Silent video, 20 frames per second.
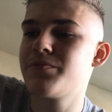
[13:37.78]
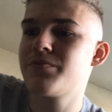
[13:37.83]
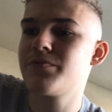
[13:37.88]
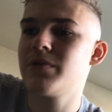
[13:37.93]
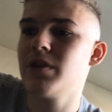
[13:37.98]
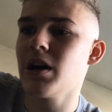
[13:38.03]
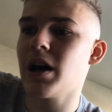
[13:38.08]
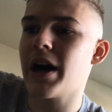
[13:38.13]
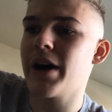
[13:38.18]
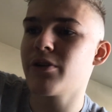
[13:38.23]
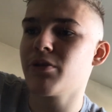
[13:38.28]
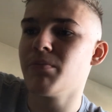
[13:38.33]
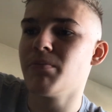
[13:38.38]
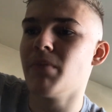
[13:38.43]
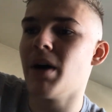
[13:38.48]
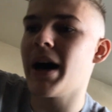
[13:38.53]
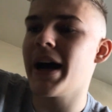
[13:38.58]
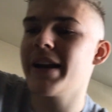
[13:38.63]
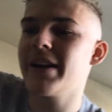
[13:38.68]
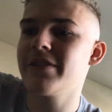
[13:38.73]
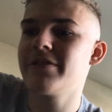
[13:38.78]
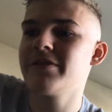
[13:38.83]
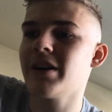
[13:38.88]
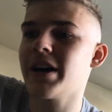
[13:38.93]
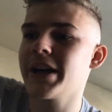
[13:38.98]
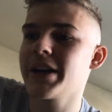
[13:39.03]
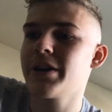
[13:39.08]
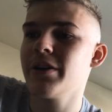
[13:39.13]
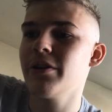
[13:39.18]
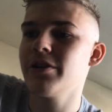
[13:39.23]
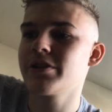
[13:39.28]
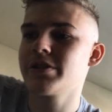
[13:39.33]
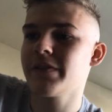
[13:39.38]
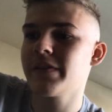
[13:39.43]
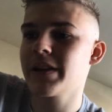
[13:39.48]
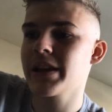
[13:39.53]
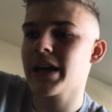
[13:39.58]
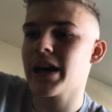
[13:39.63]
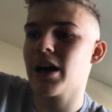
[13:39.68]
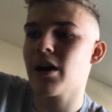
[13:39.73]
Miner Tycoon and stuff like
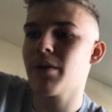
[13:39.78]
that.